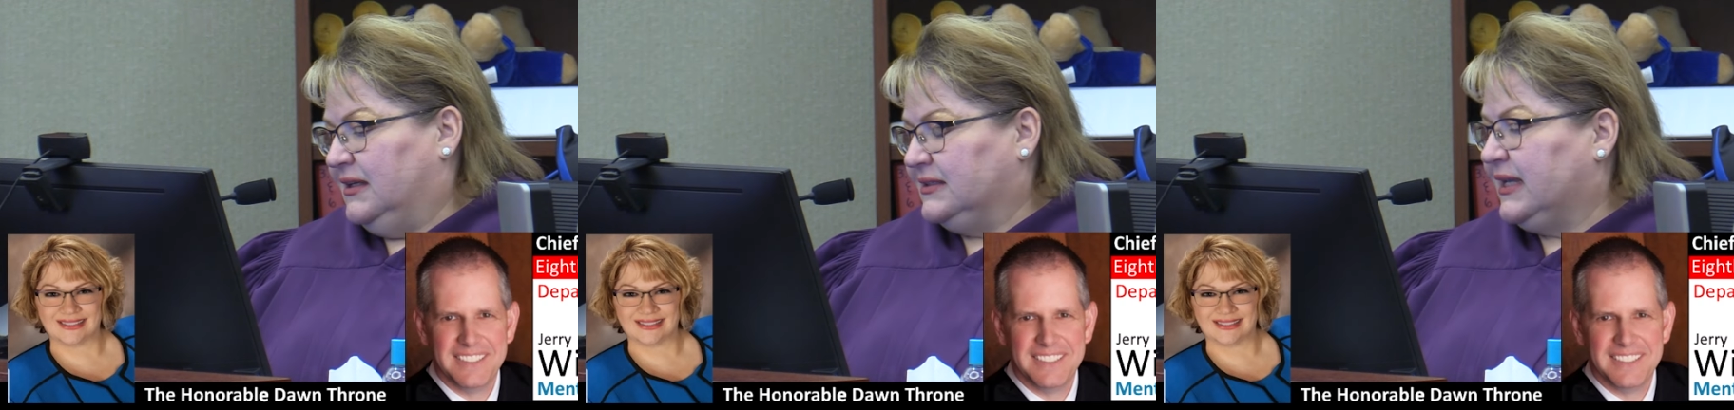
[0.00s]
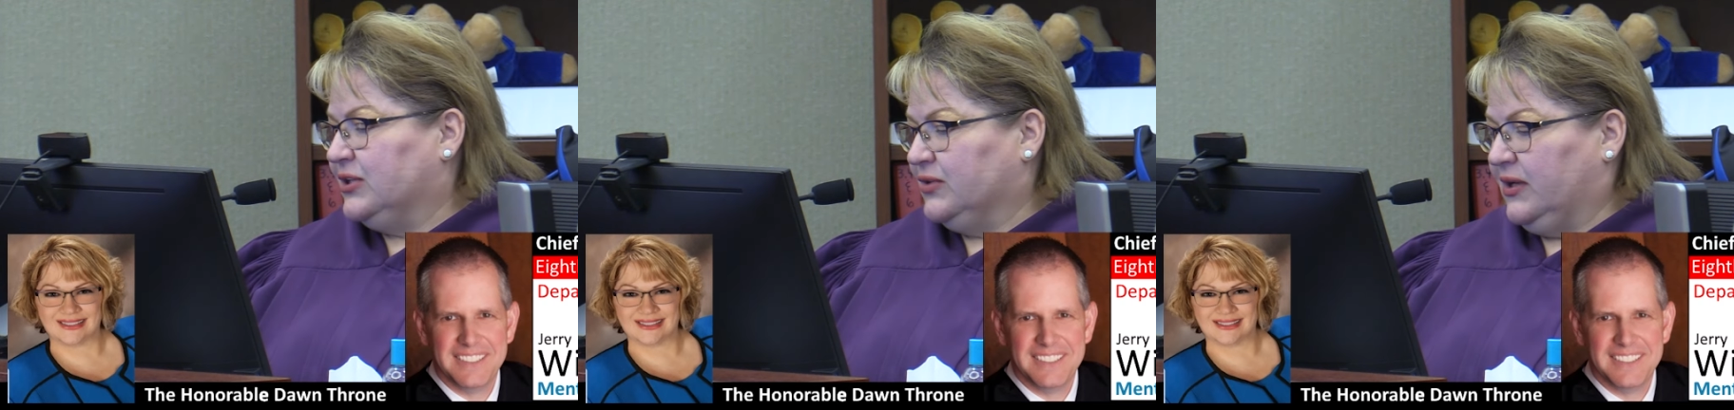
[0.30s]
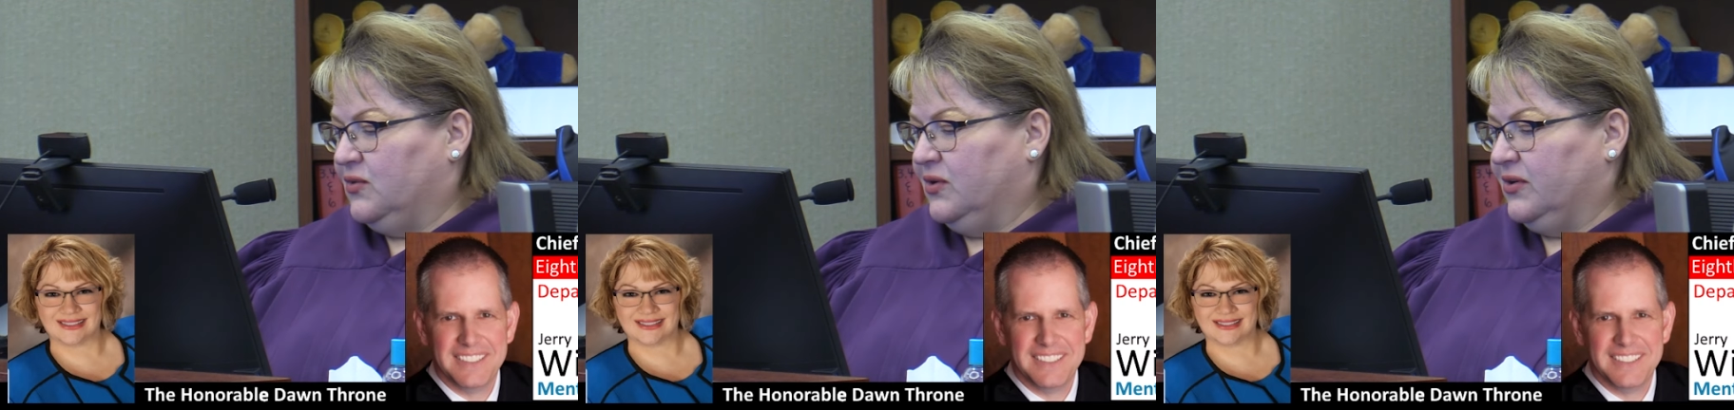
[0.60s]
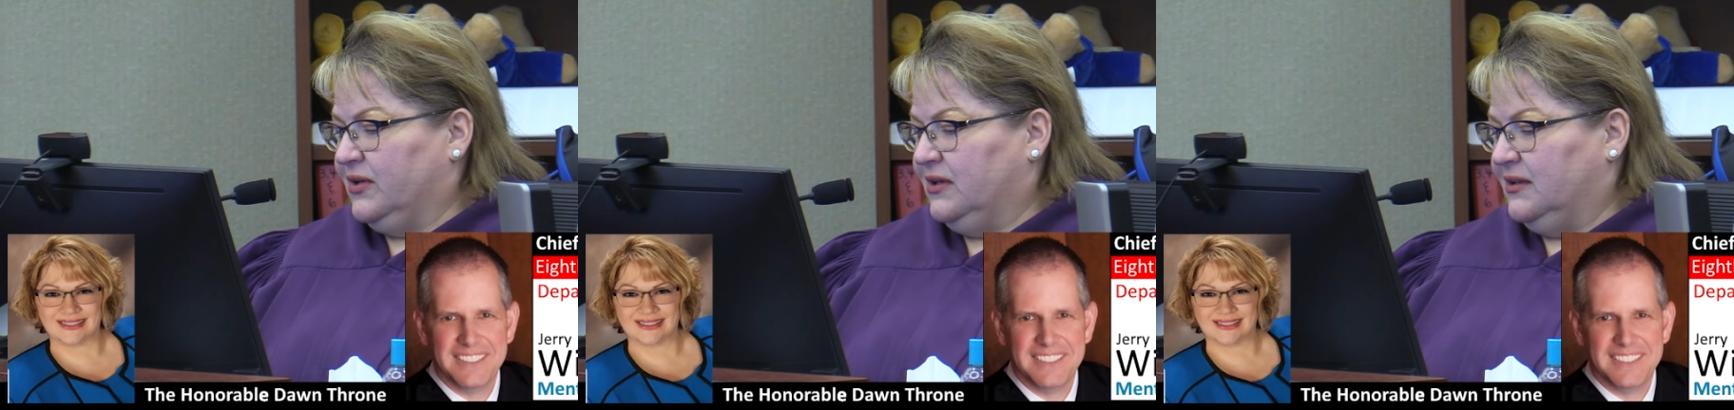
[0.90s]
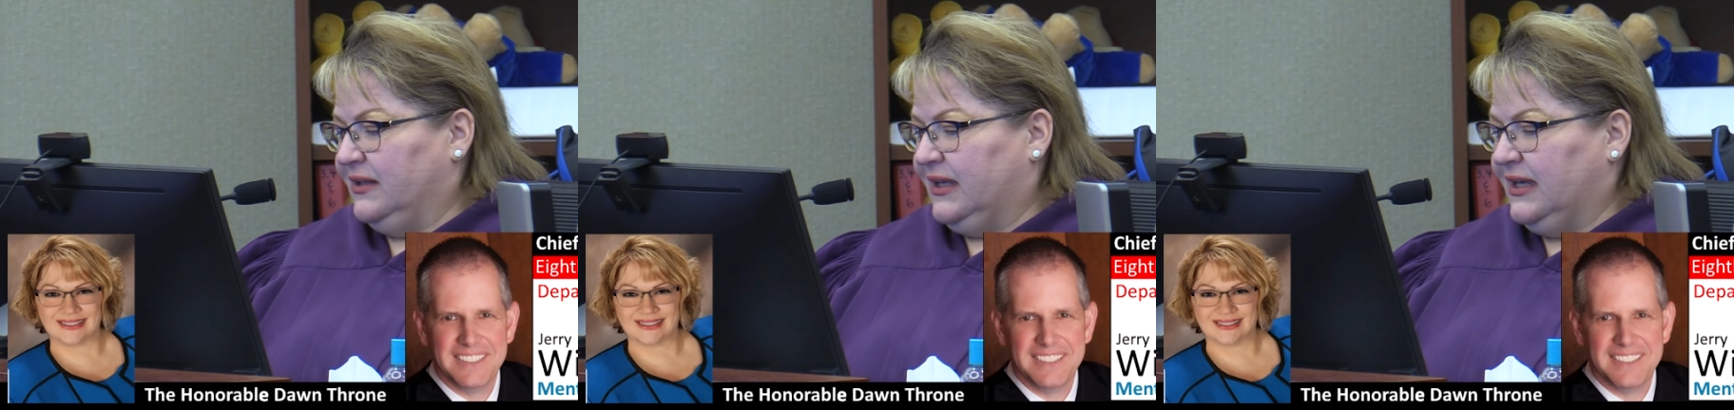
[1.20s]
Speaker 1: scheduling order in
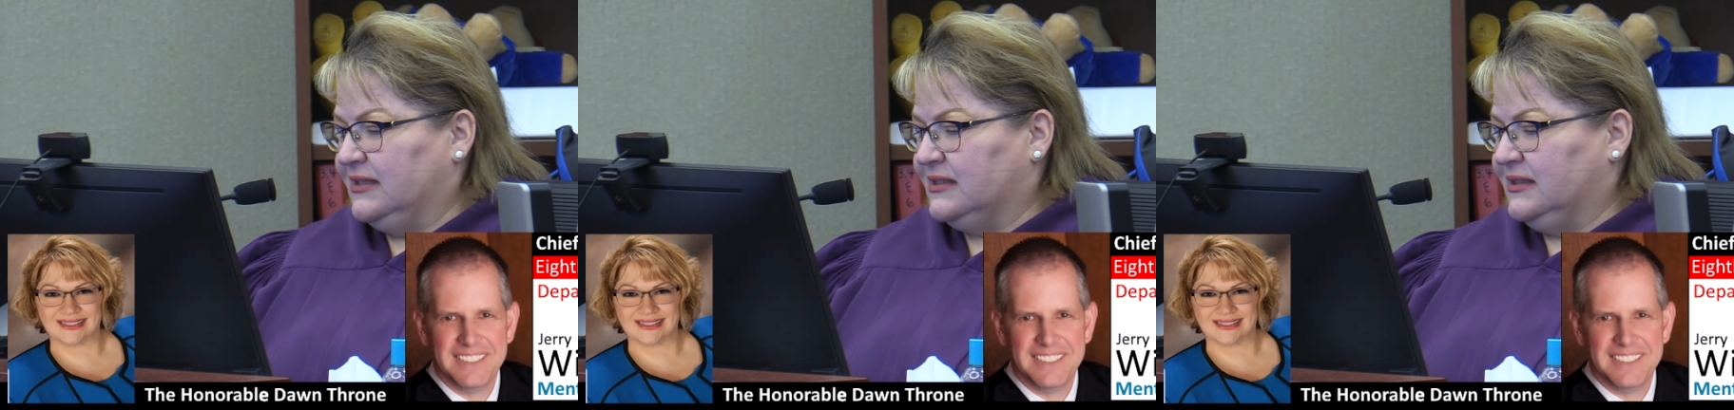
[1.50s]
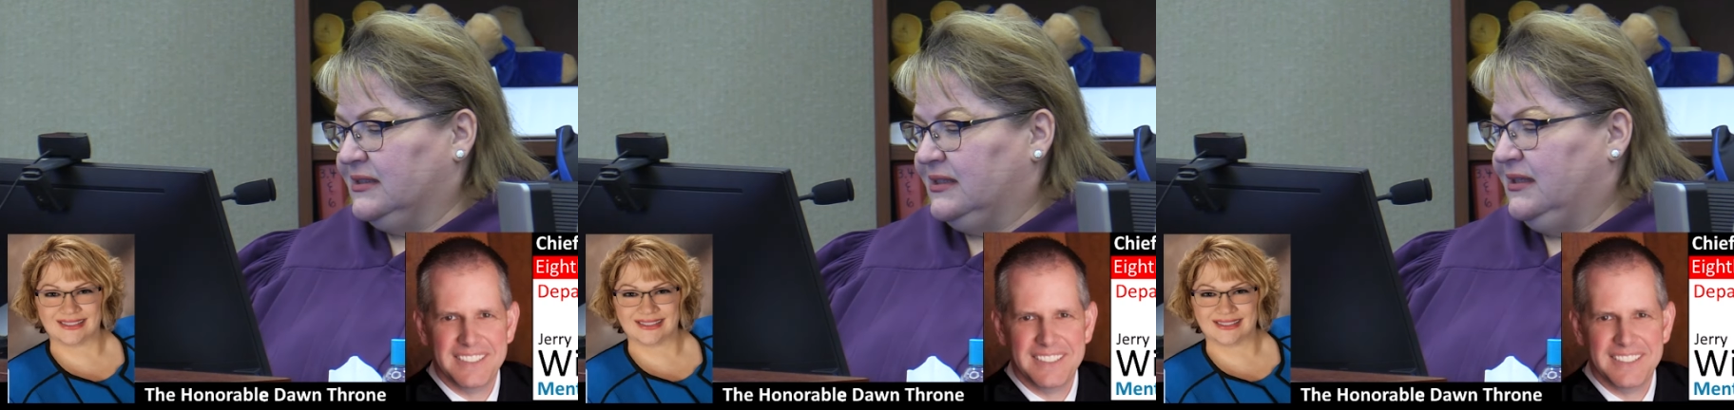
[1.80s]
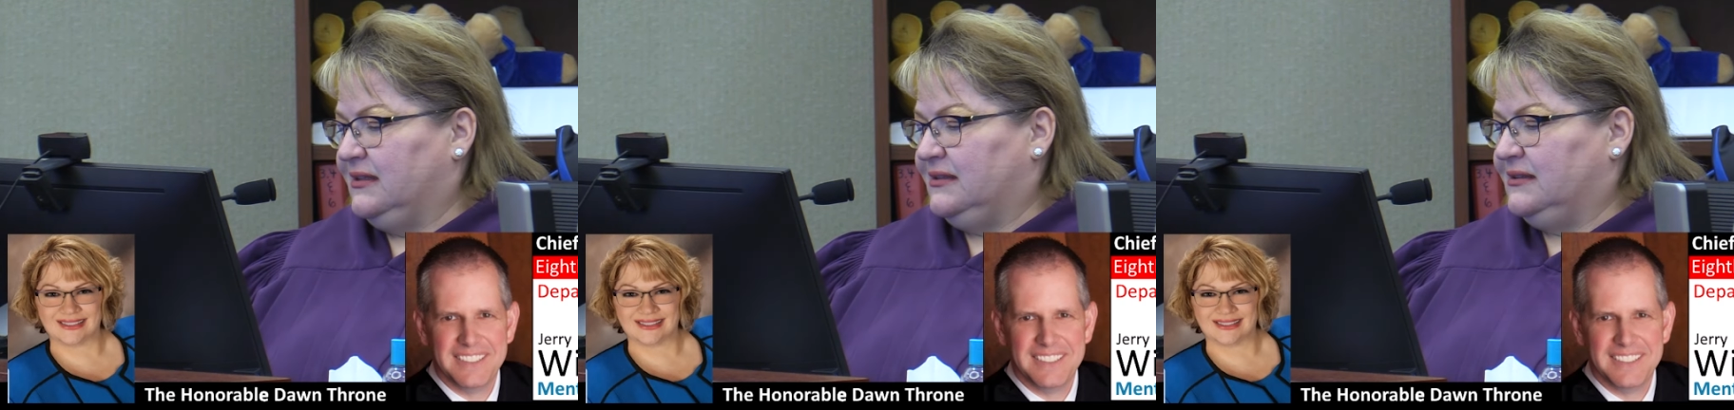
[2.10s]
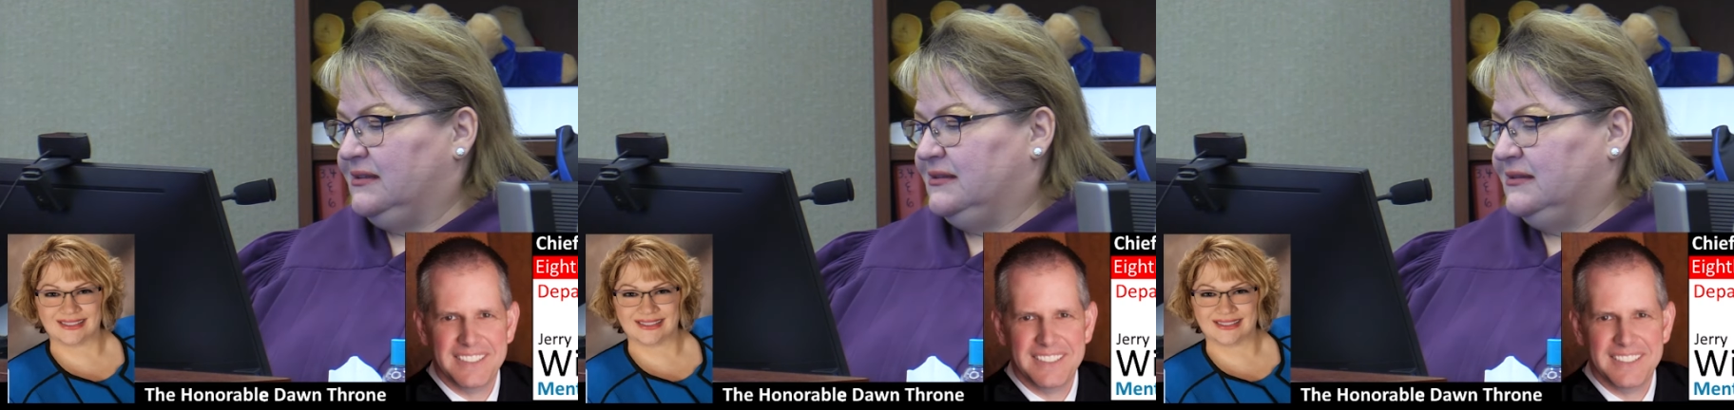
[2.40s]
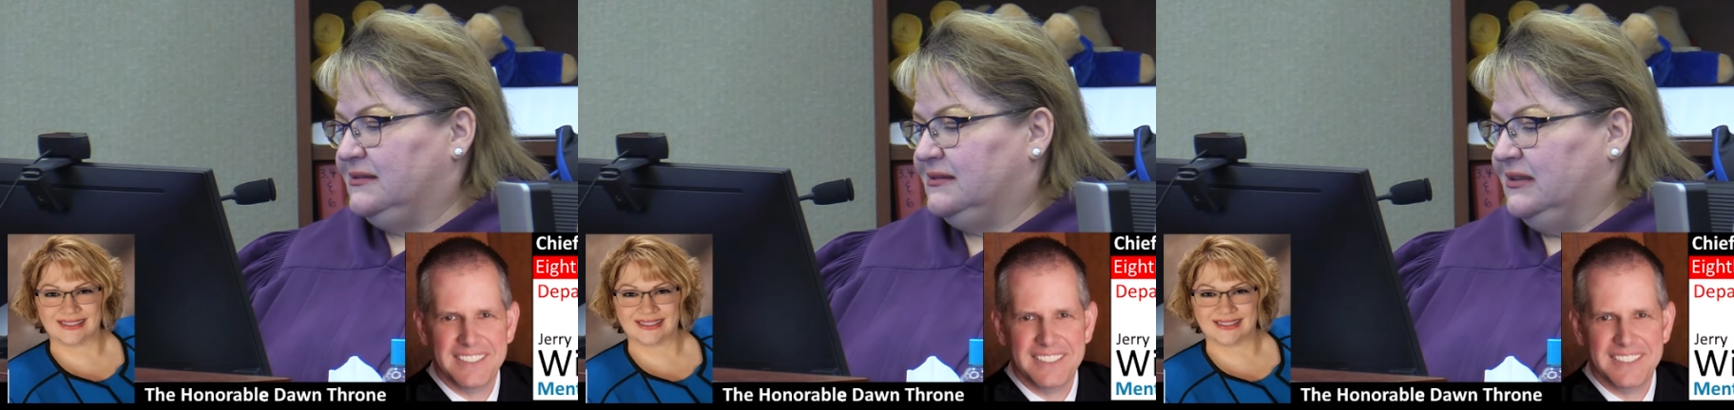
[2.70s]
all the cases,
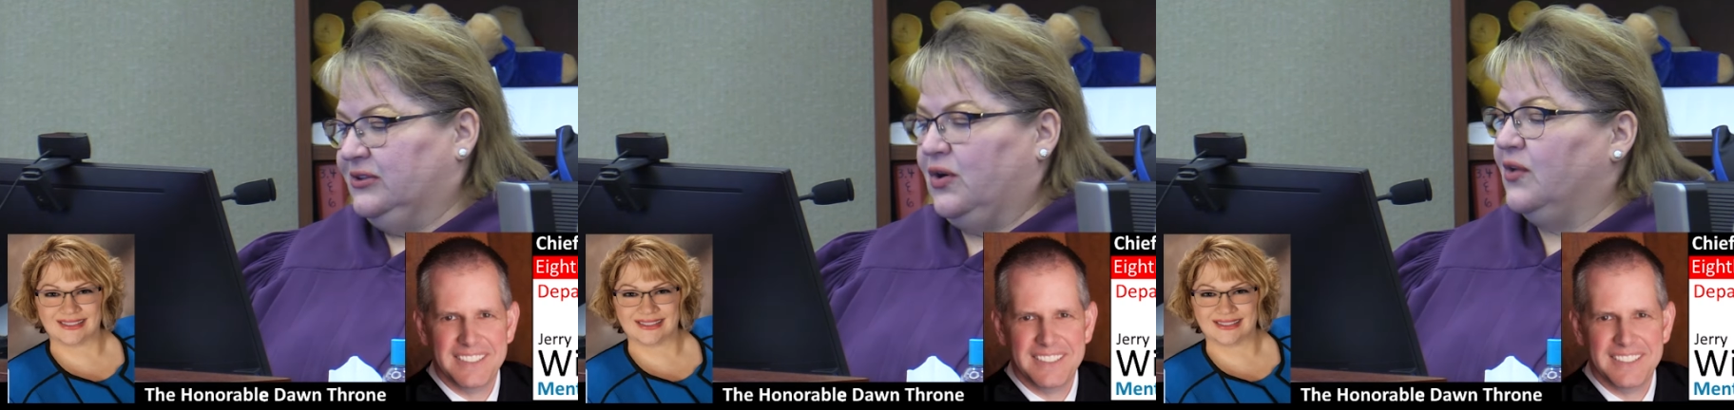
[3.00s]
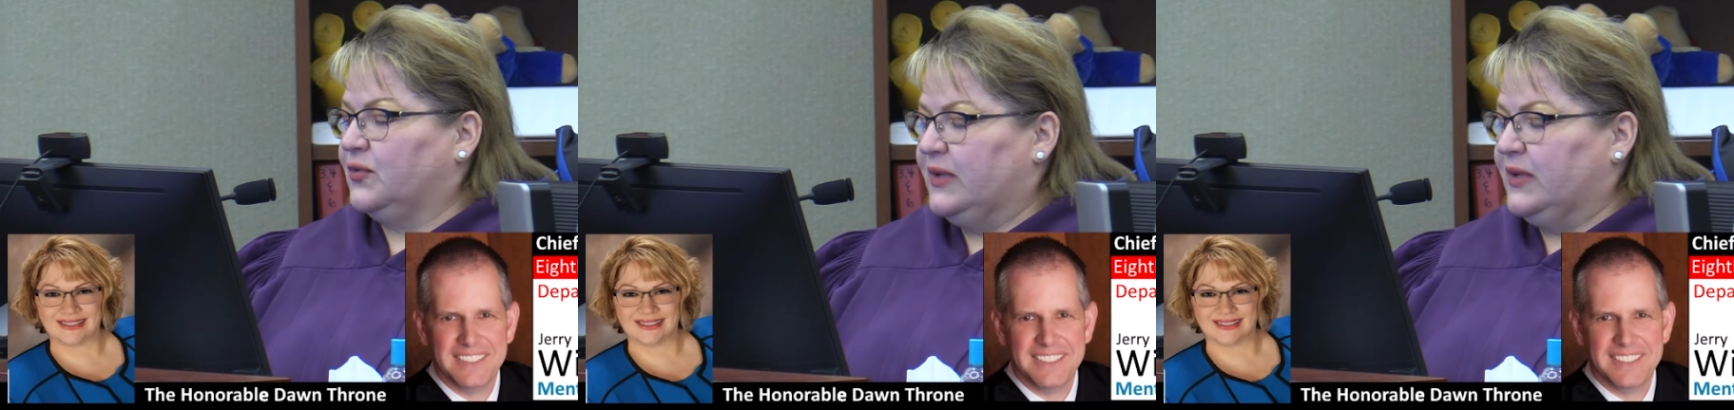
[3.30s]
under all